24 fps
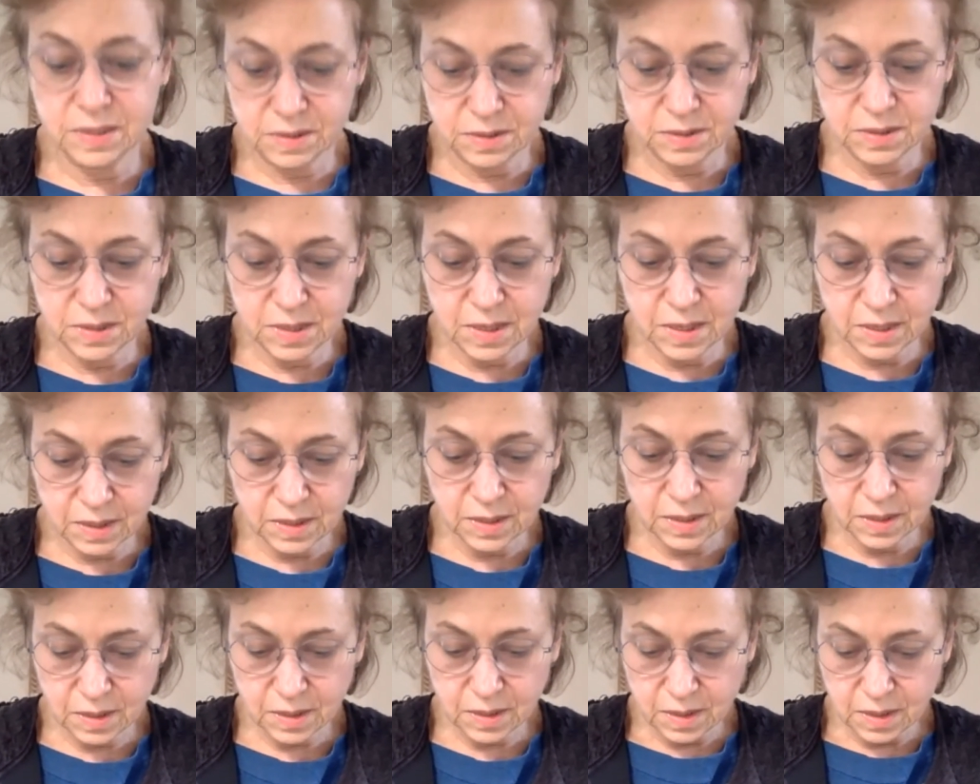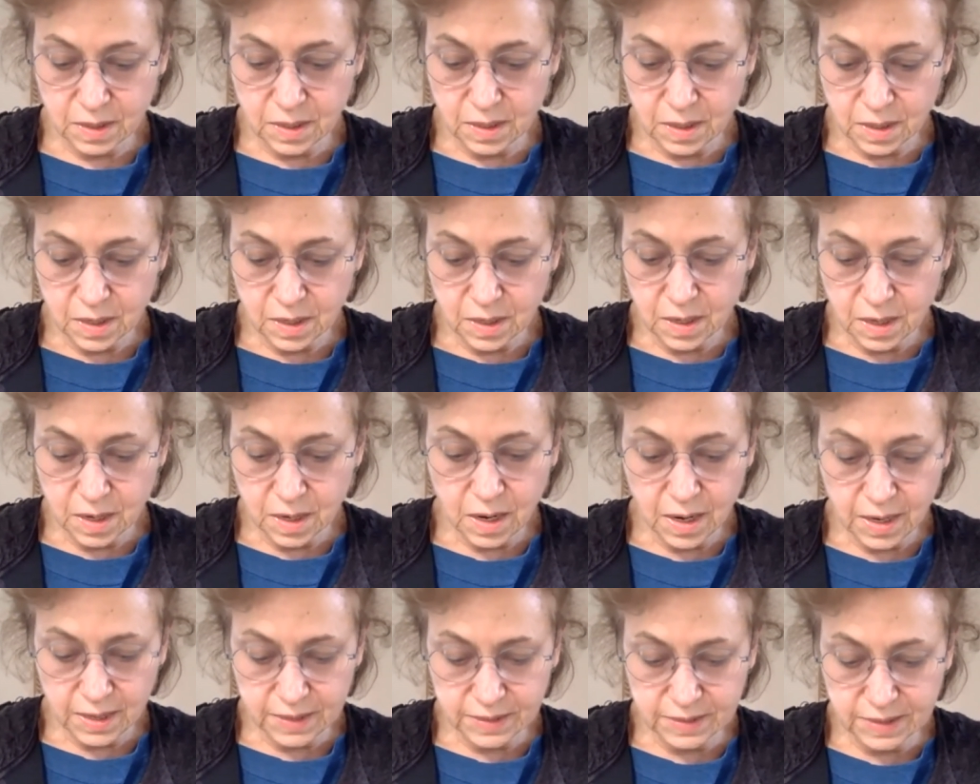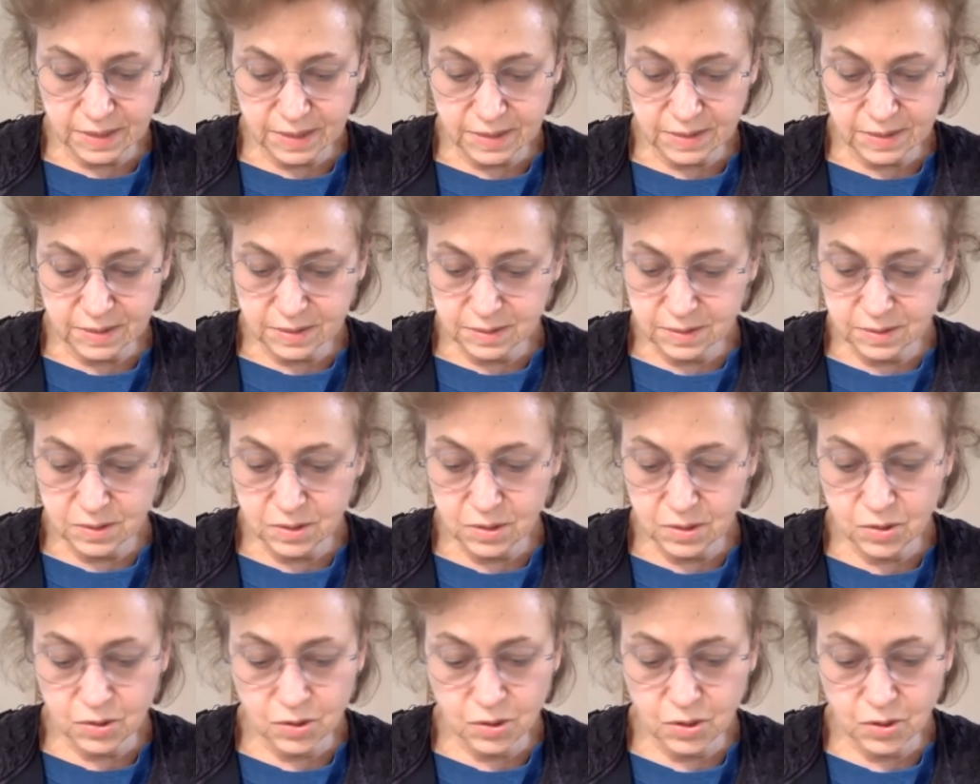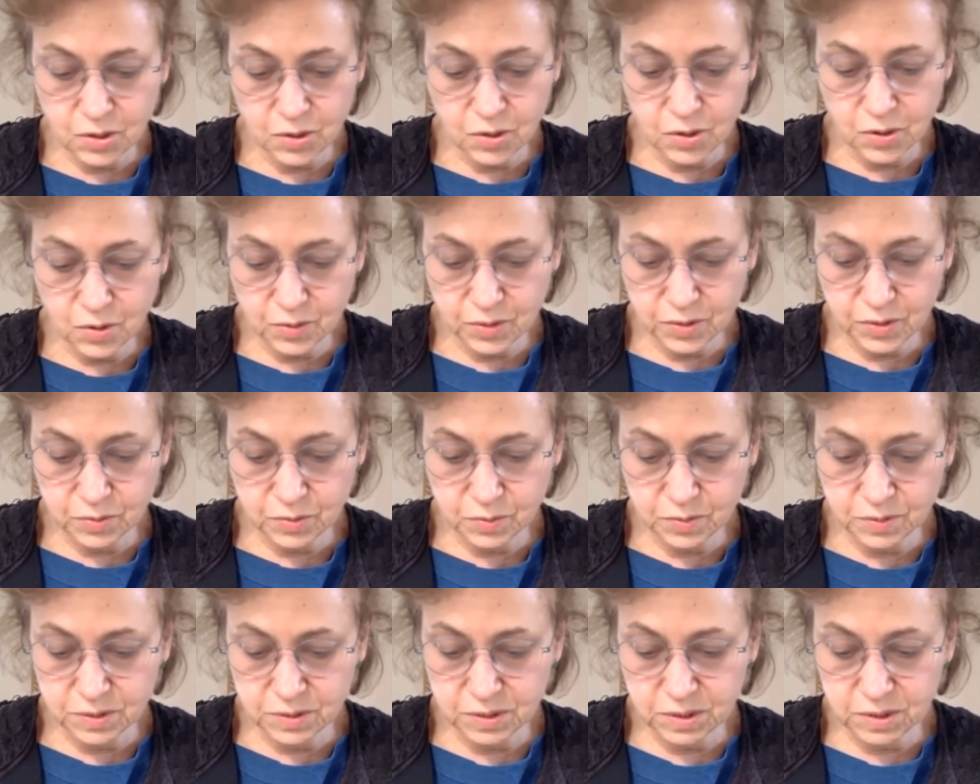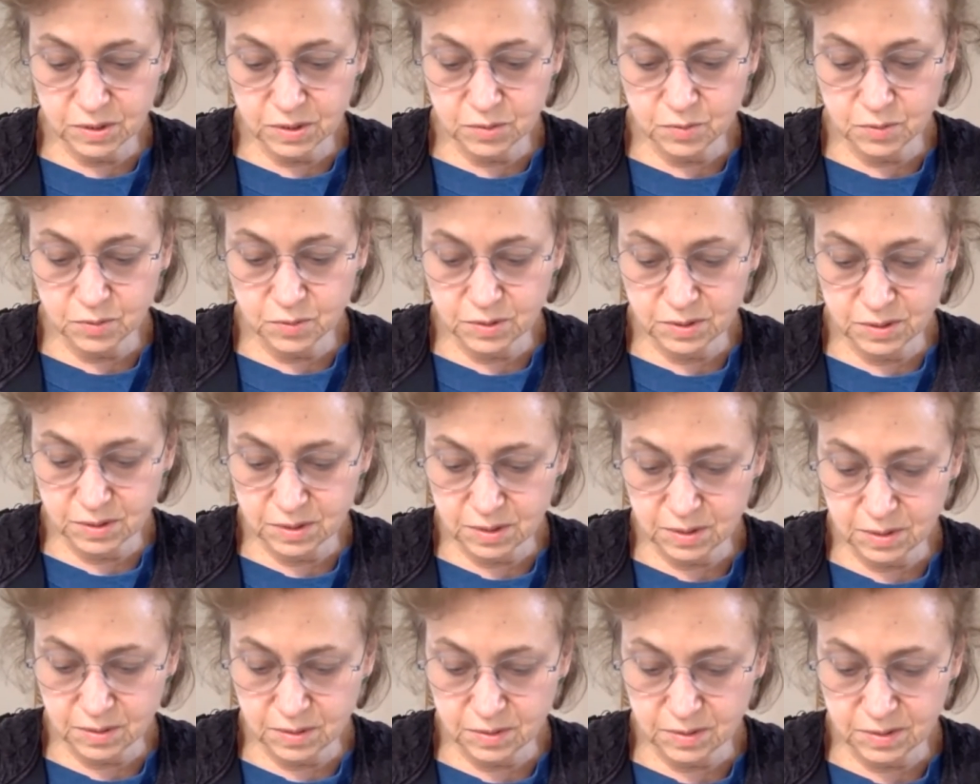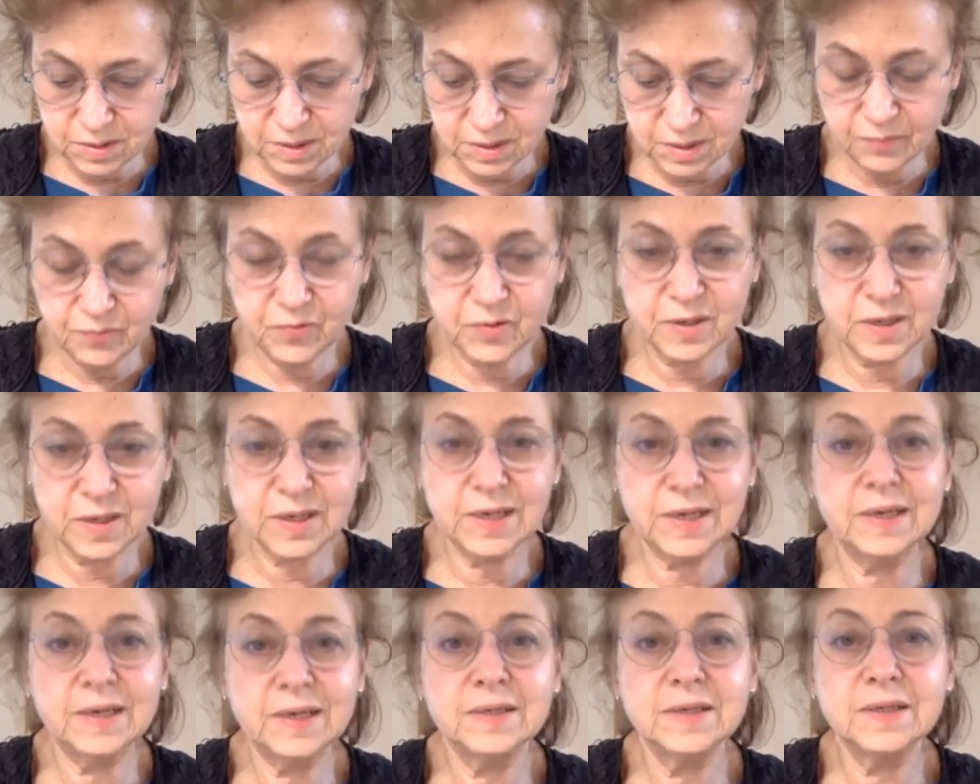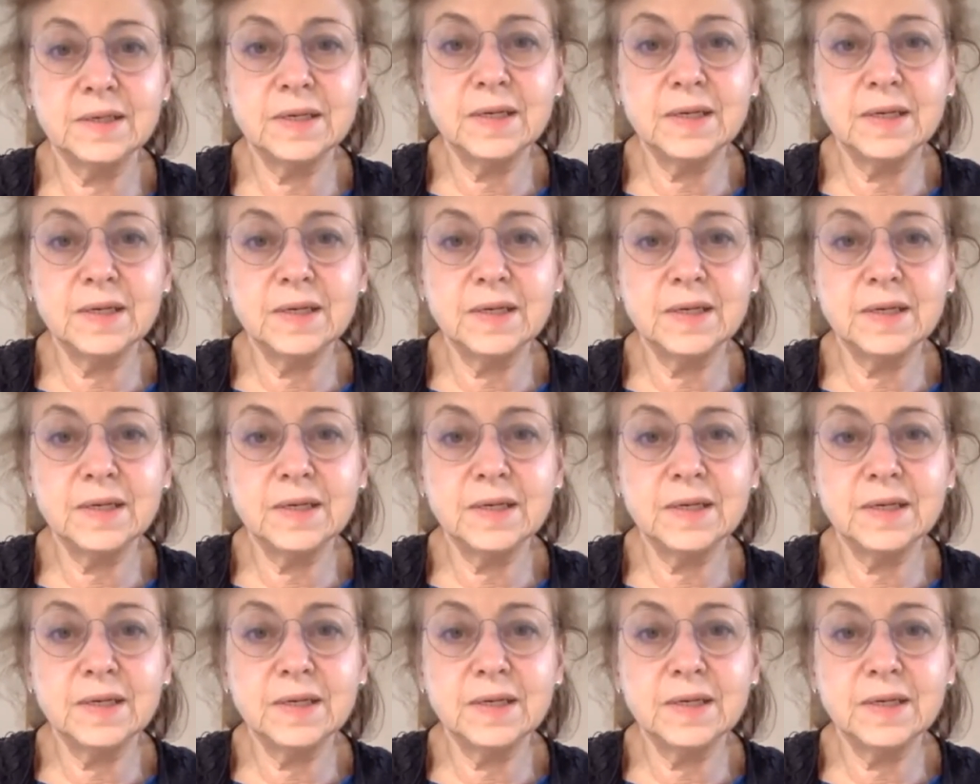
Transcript: time by mistake, by chance? No, no, no. It was it was uh, definitely.